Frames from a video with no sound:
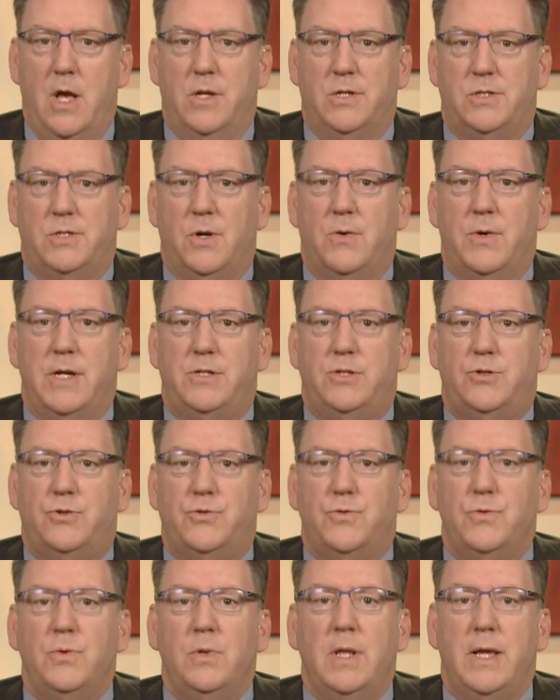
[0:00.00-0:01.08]
So it's
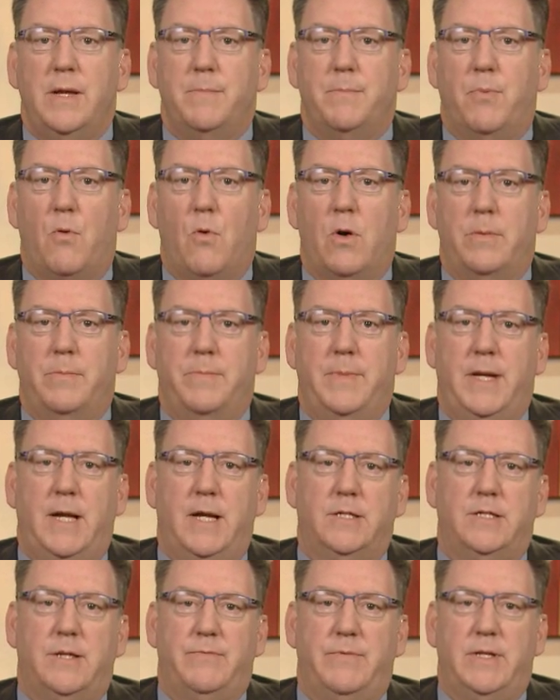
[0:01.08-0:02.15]
truly important
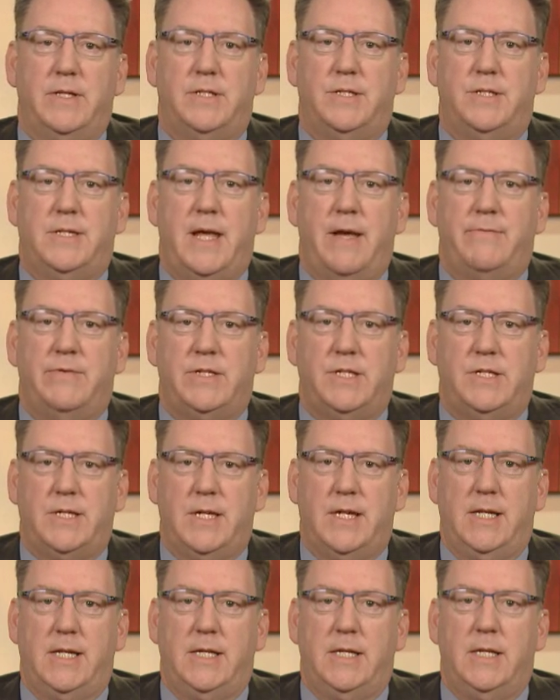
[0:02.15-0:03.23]
because of its
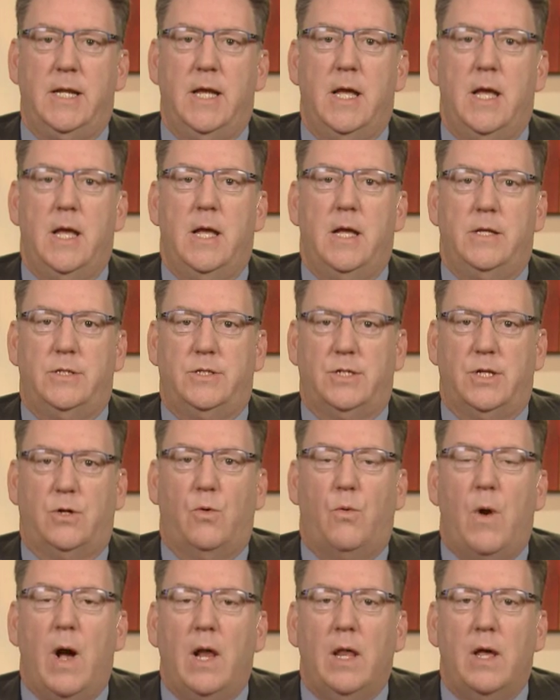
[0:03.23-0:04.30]
devastating
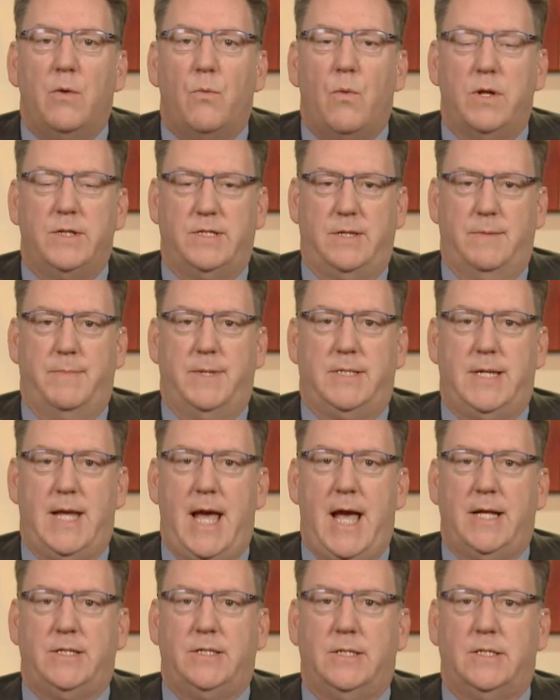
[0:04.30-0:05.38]
sequelae once it
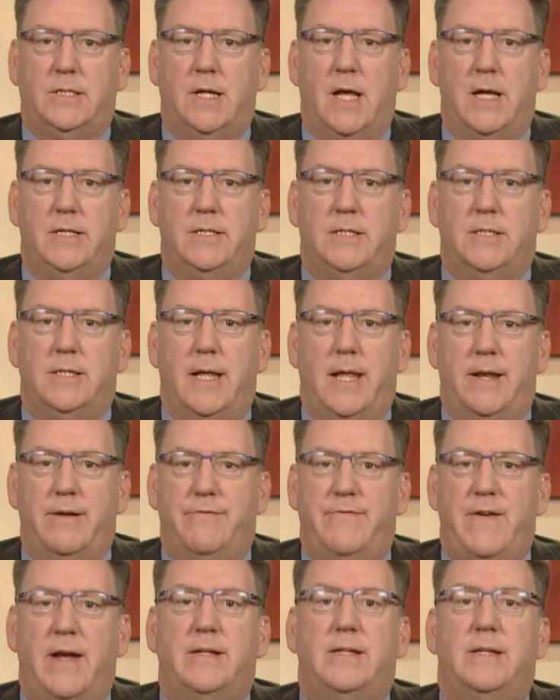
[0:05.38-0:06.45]
metastasizes and
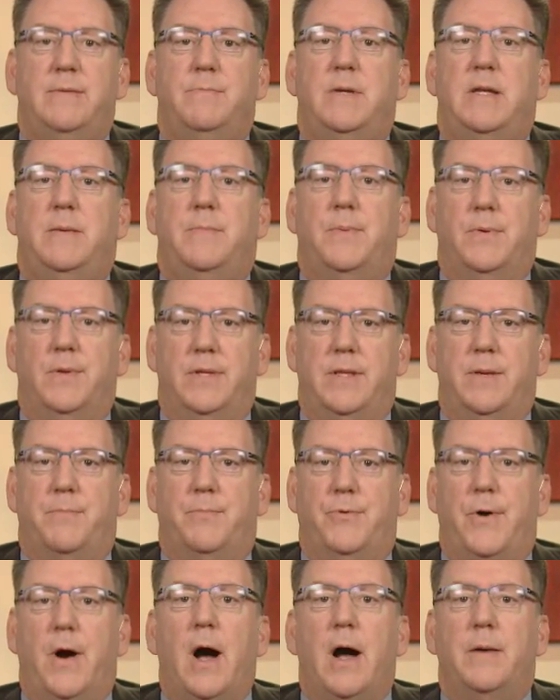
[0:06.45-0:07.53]
affecting people in the
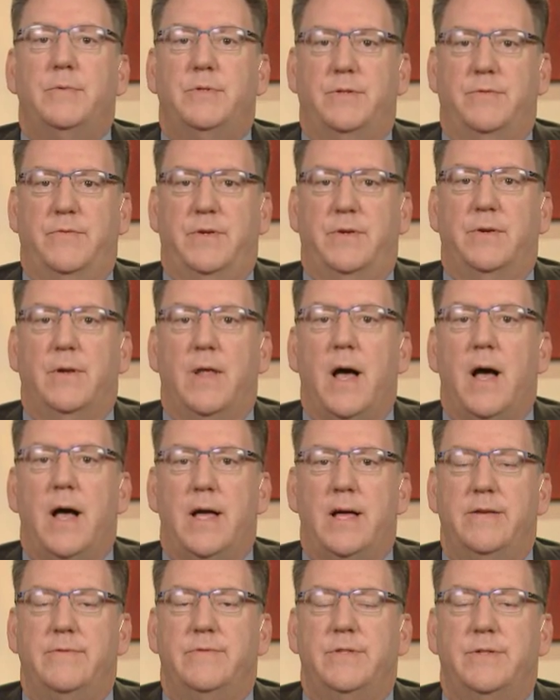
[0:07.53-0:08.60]
primes of their
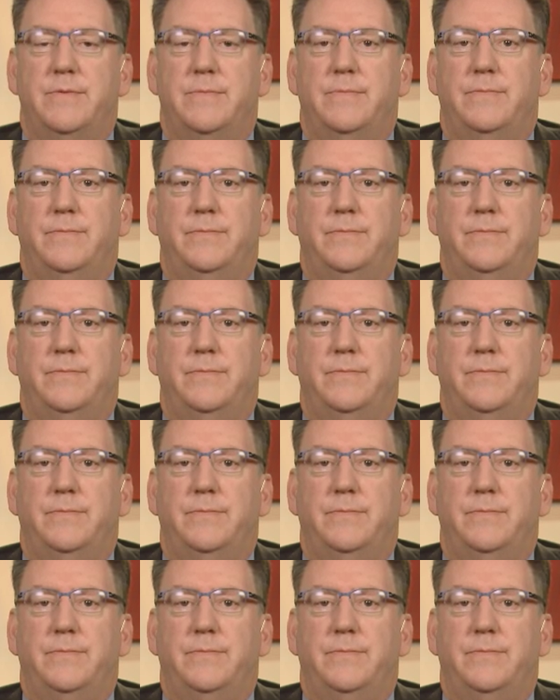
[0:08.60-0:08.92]
lives.